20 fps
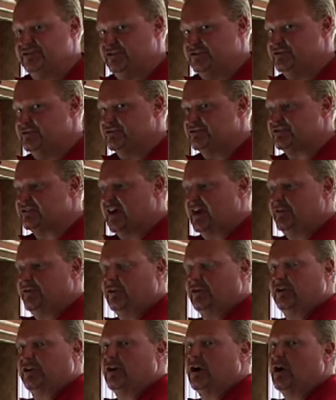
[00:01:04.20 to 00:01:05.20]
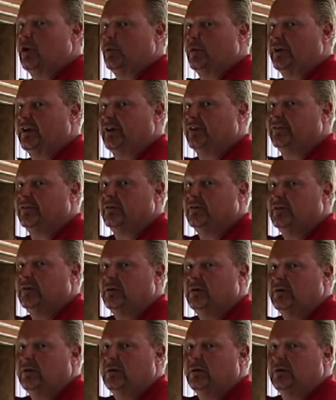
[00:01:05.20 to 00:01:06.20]
that you decide you're going to go with
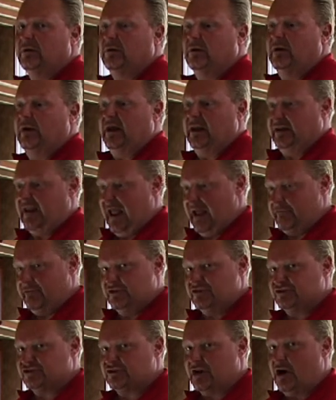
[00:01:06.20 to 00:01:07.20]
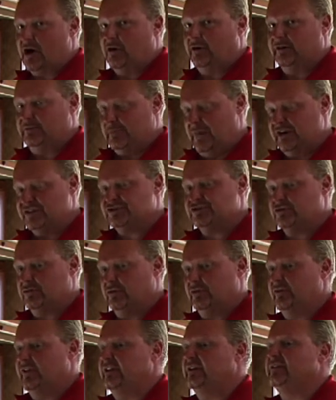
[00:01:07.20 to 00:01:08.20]
and have it installed and make
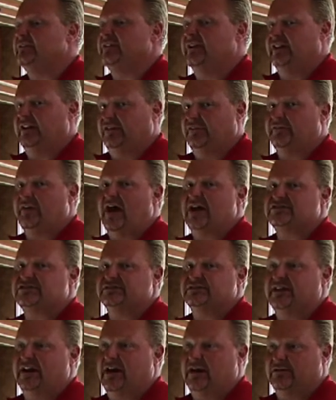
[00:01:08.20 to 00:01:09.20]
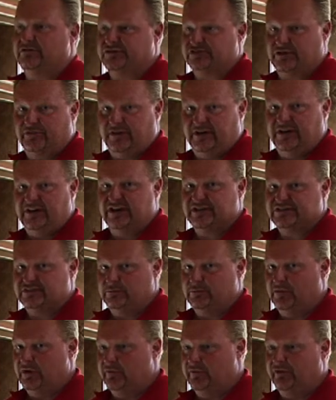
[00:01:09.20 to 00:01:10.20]
sure that, that it's fastened down so that it doesn't
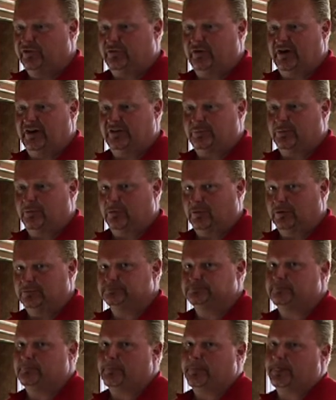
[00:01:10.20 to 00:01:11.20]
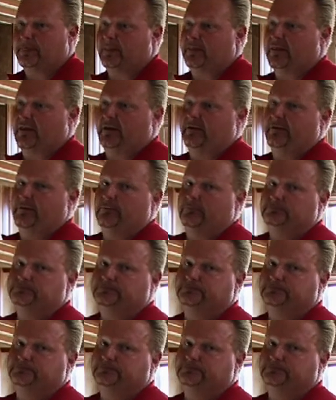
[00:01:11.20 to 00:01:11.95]
move in transport. And thank you.